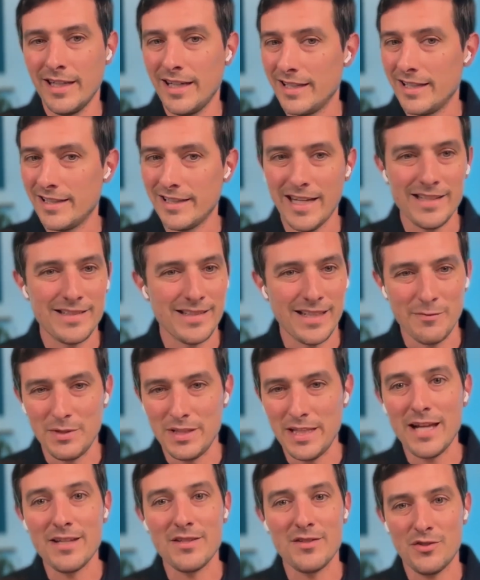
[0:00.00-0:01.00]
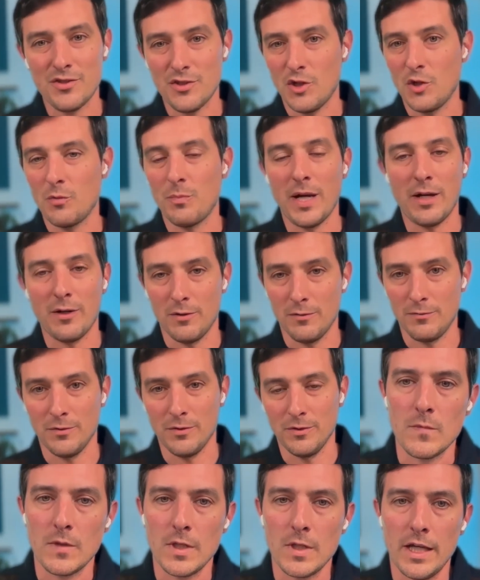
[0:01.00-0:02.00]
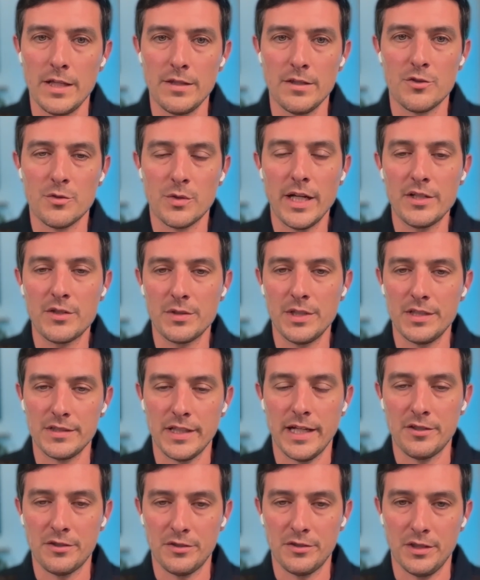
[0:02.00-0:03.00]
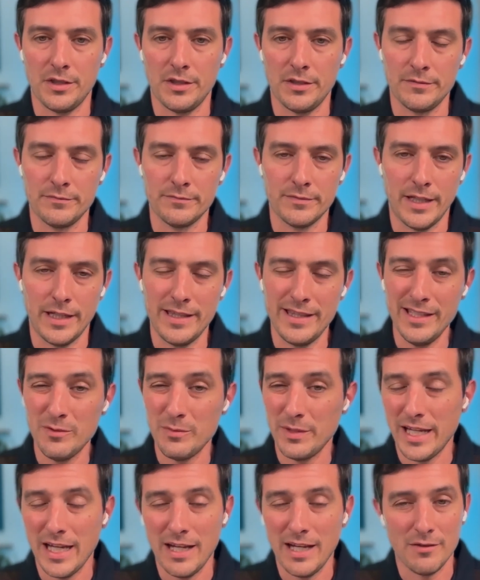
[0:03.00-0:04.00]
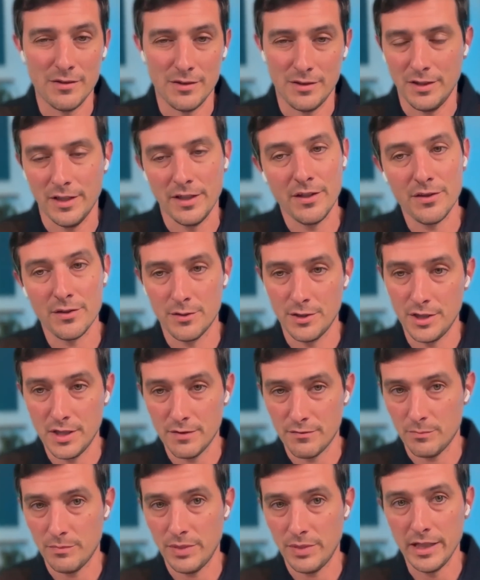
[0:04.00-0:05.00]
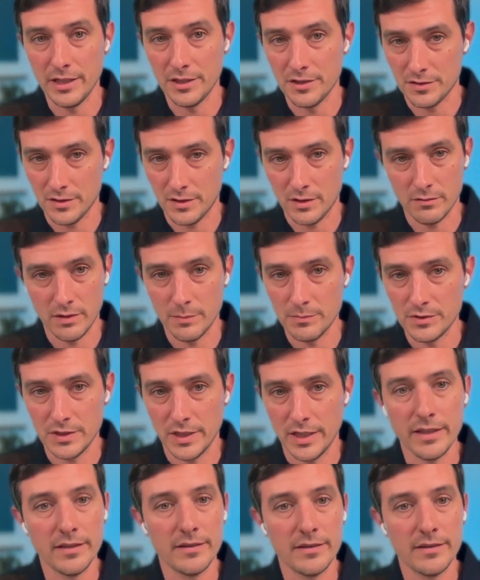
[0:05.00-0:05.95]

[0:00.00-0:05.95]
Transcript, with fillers: And that's, I mean, that's so powerful. And the directory is actually, I think we have it on like 30 different pages on our website.